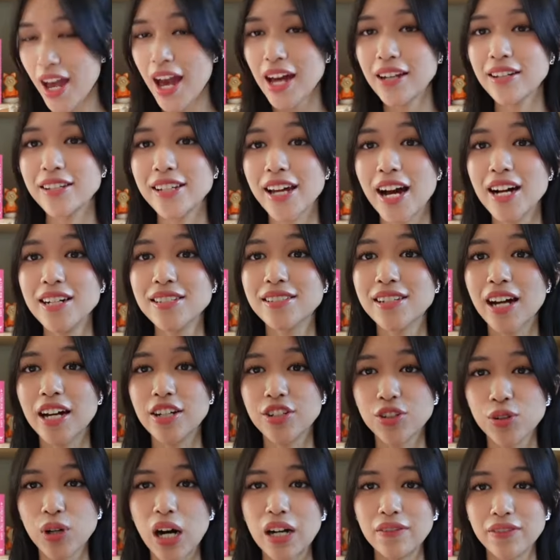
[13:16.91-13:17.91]
And yes, I
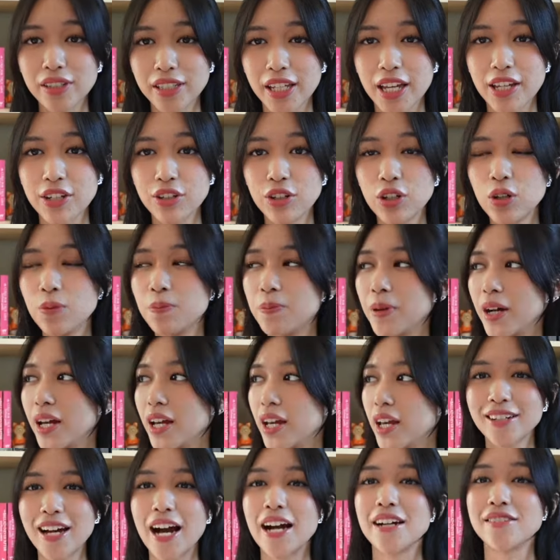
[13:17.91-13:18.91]
do have a Kindle,
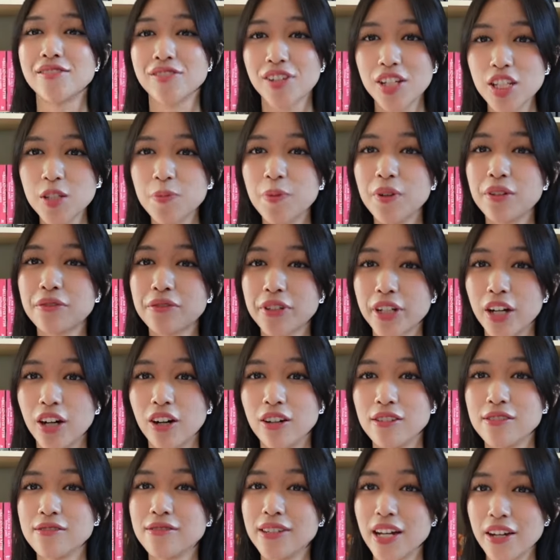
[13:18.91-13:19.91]
but guys, let's be real.